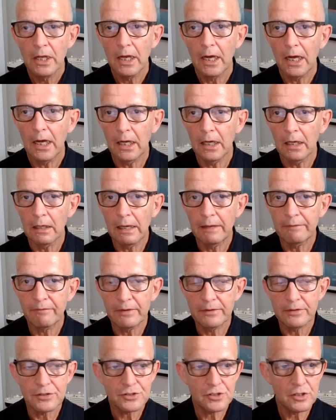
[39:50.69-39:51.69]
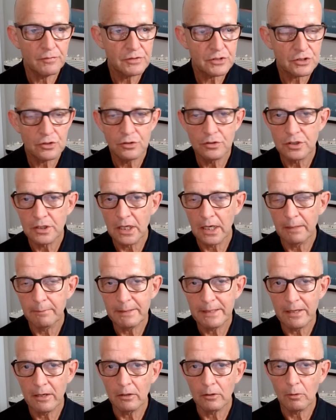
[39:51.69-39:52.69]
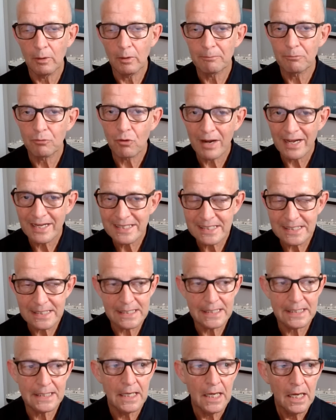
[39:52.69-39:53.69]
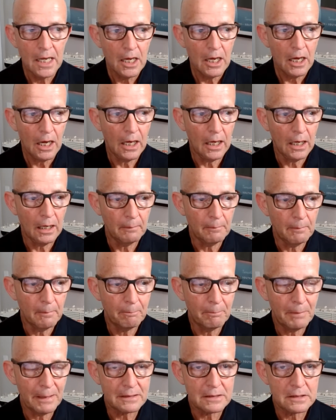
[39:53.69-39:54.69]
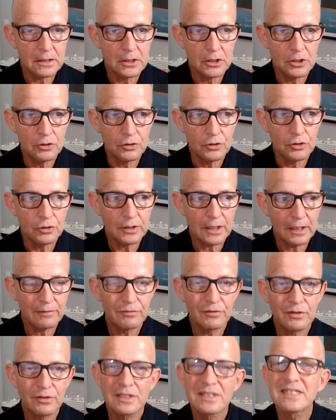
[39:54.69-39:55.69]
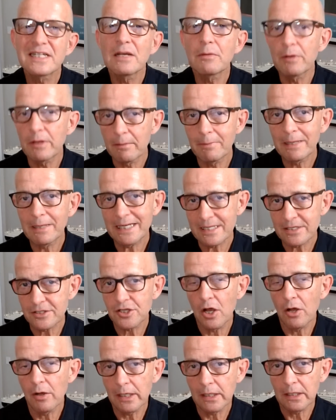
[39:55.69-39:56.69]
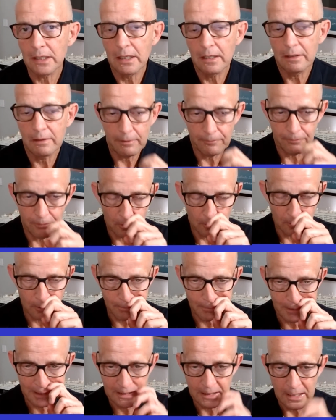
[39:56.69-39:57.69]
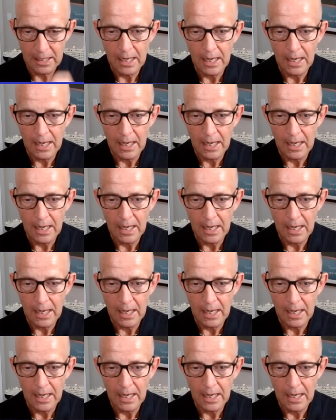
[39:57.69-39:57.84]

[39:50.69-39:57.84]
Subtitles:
I find the service good. I mean, they are quite pricey, but you kind of can see where the money is going, if you know what I mean.